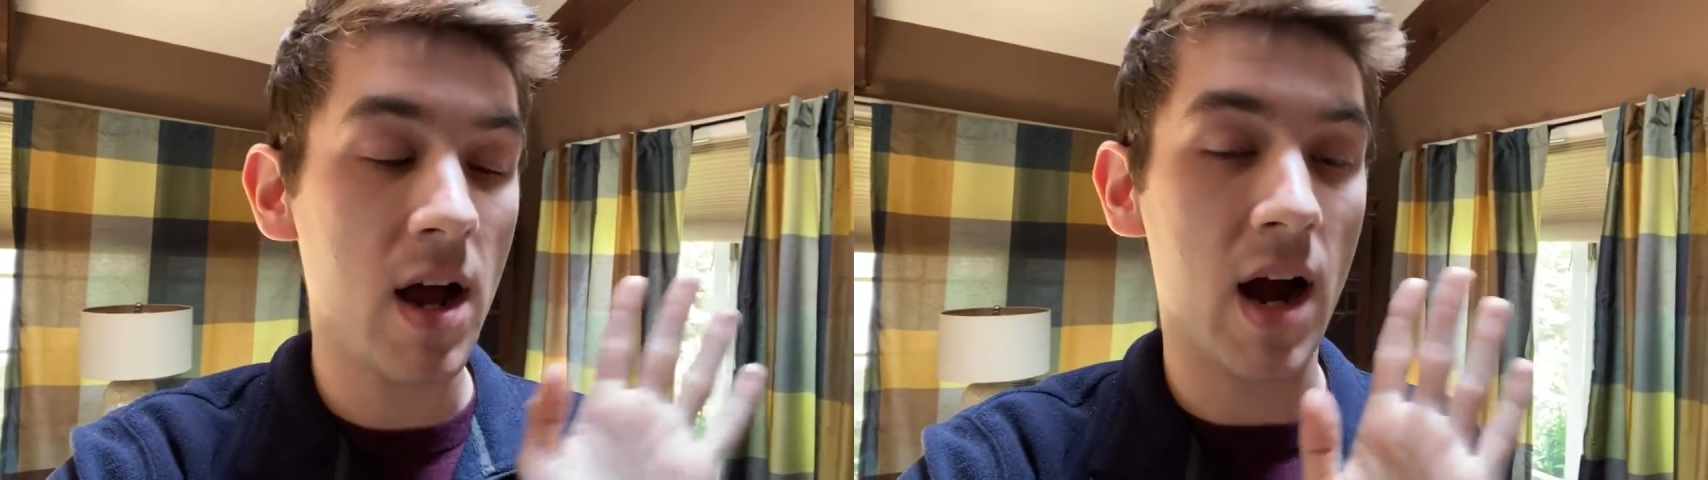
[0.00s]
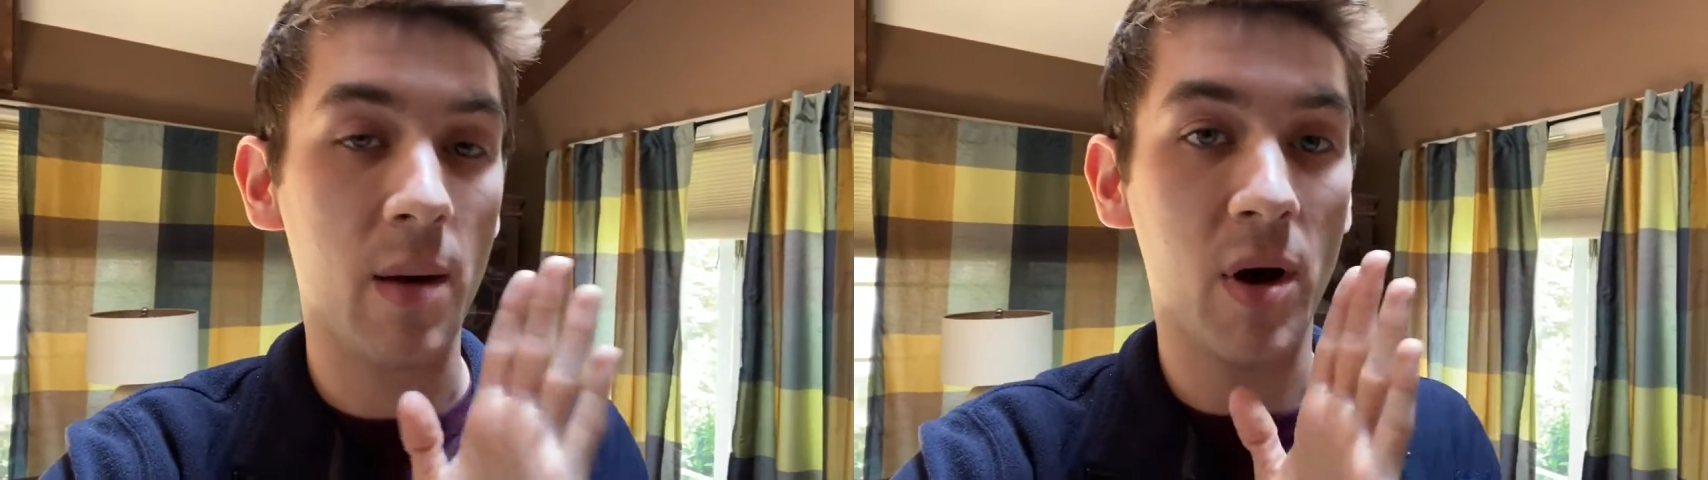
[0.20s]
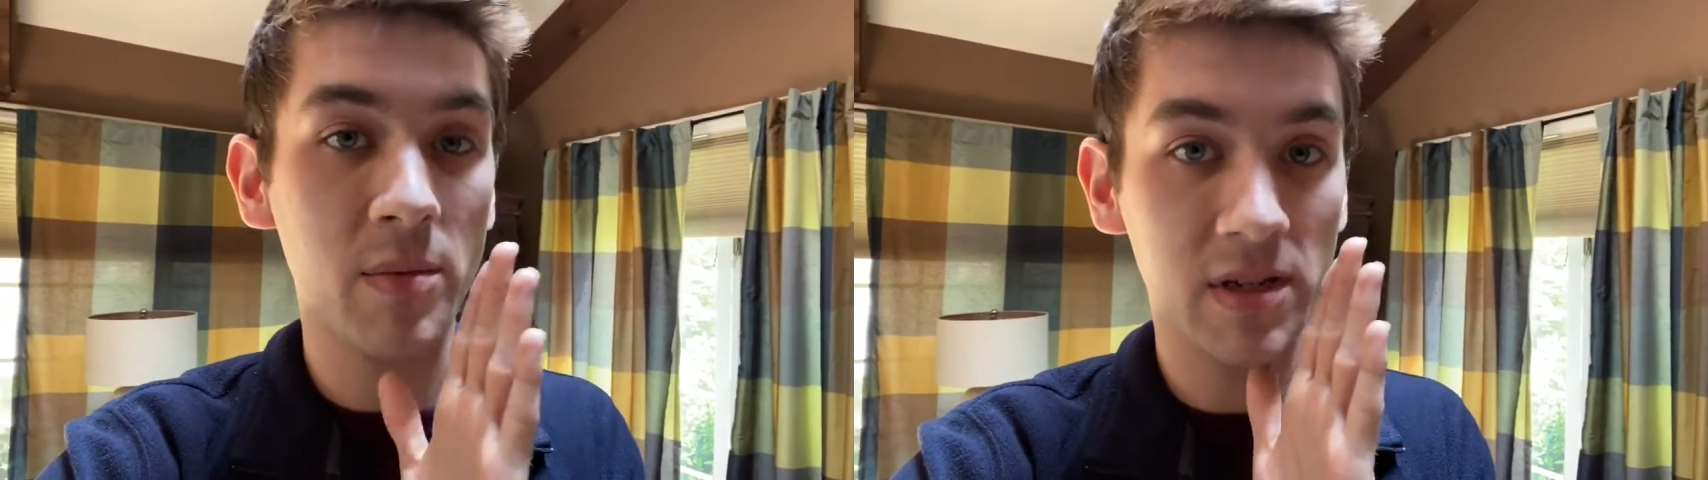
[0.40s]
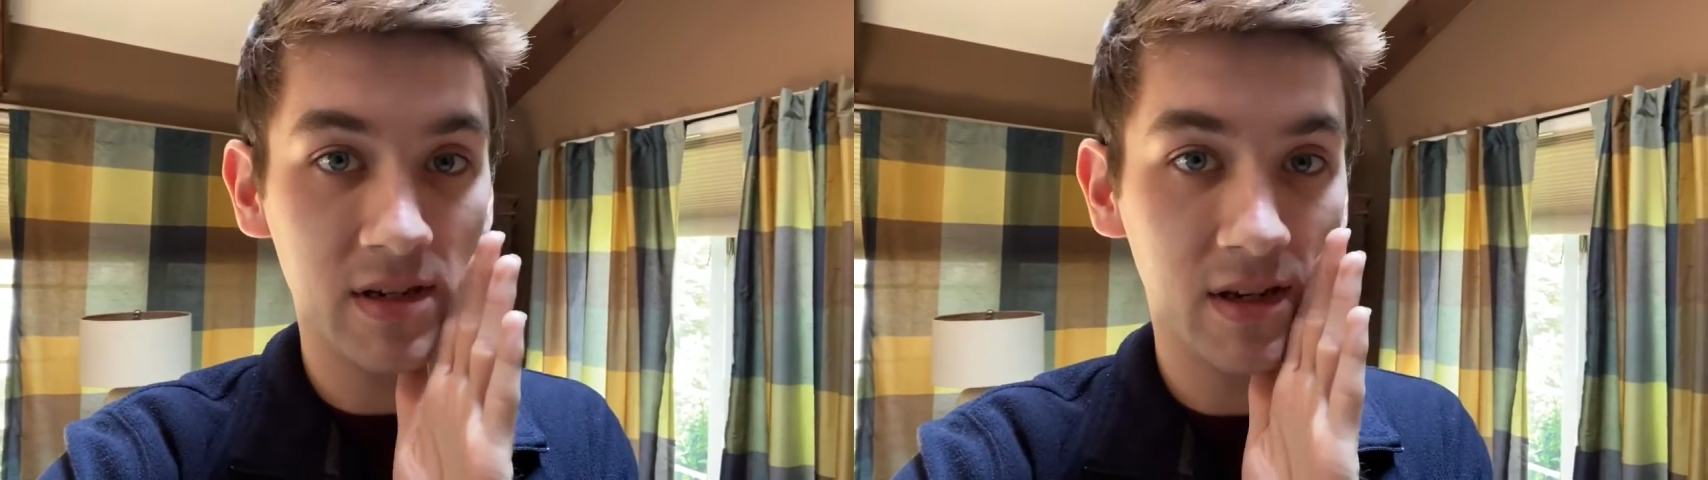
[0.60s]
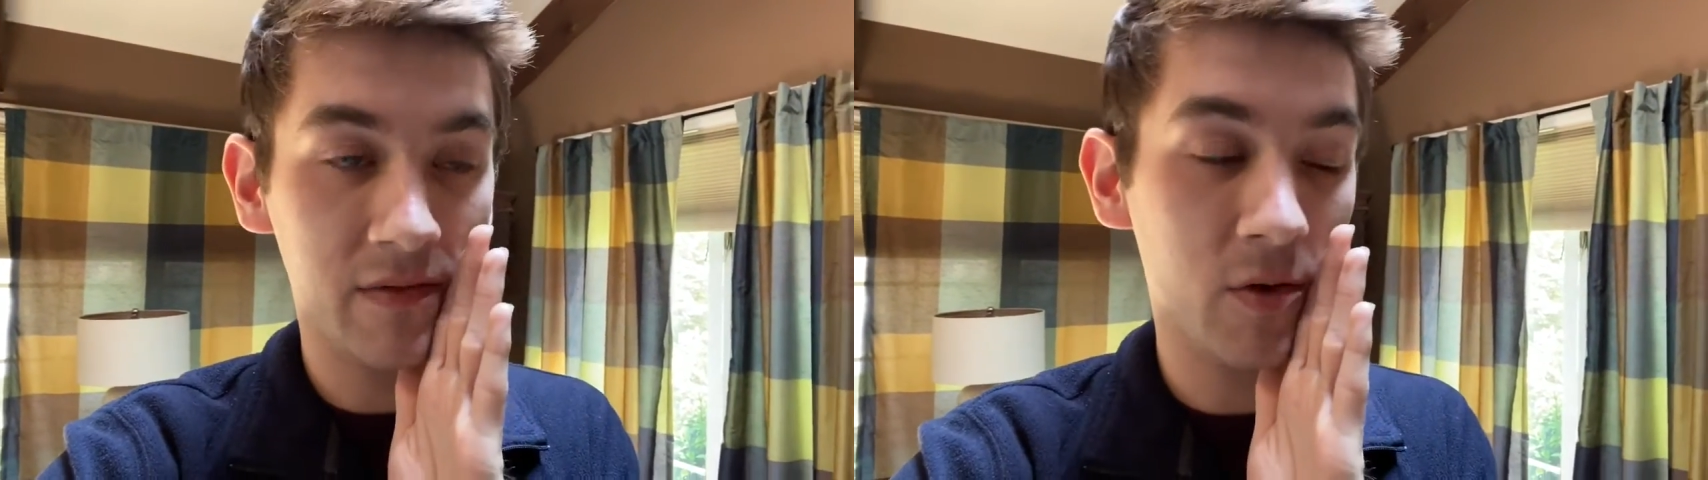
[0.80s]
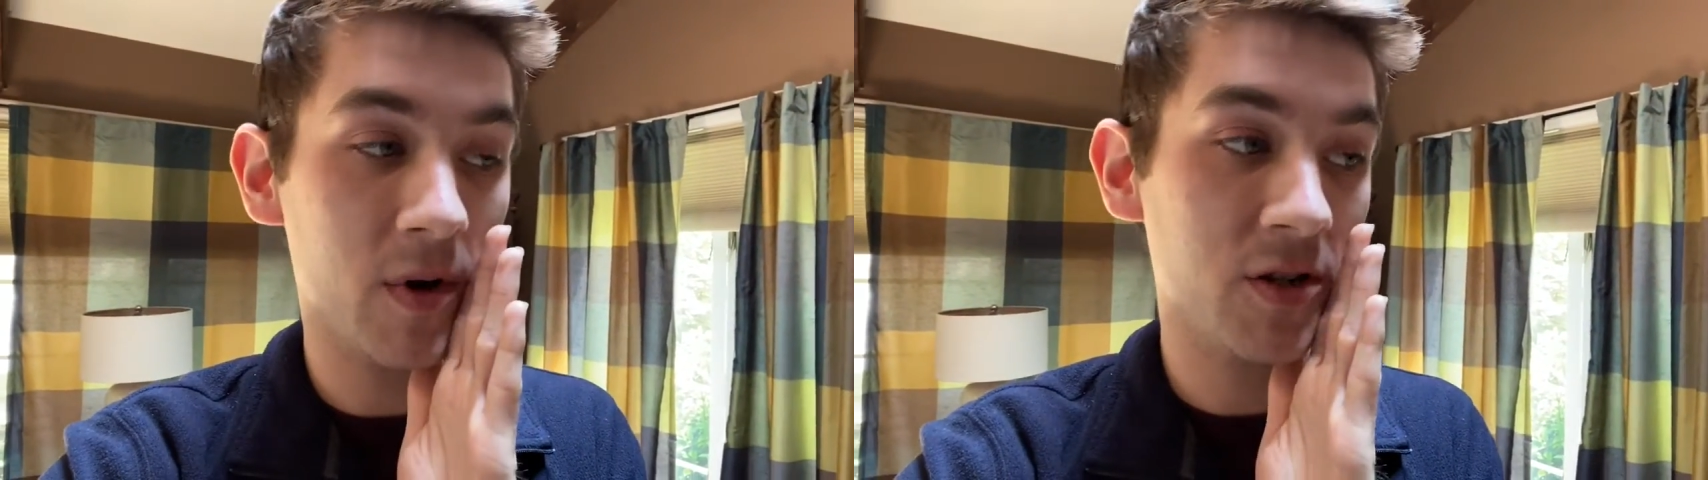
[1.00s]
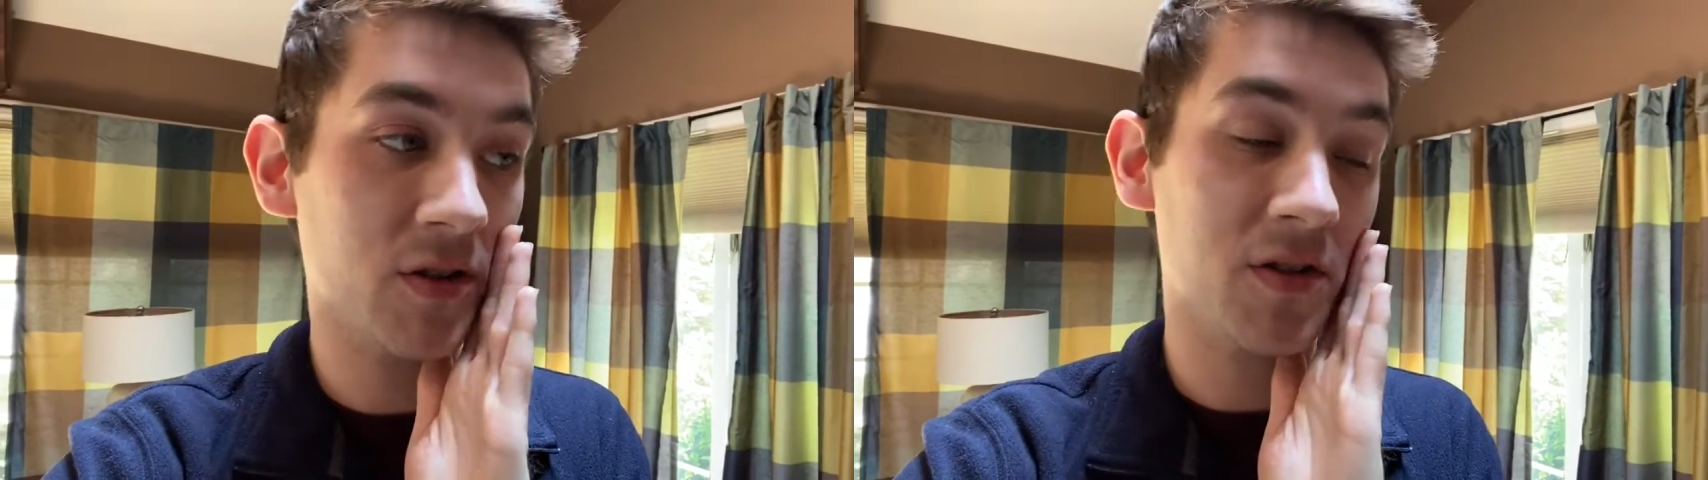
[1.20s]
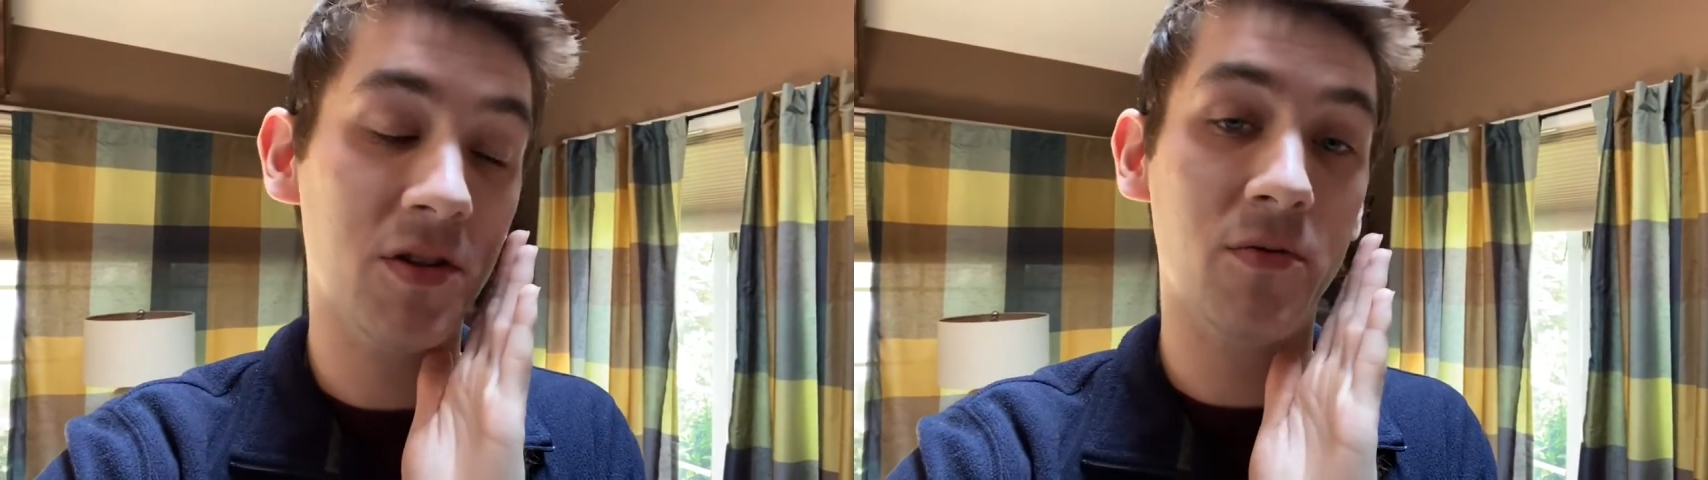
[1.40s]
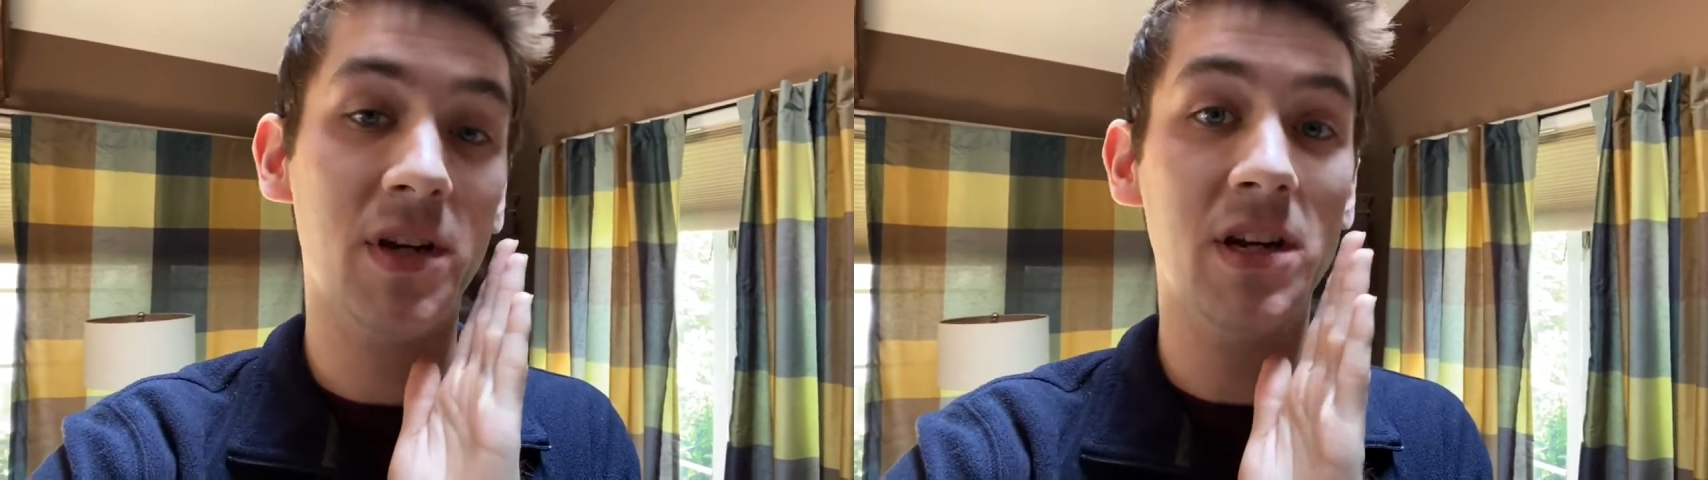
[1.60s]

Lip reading: I promise, Issa, if you're watching this, no tea,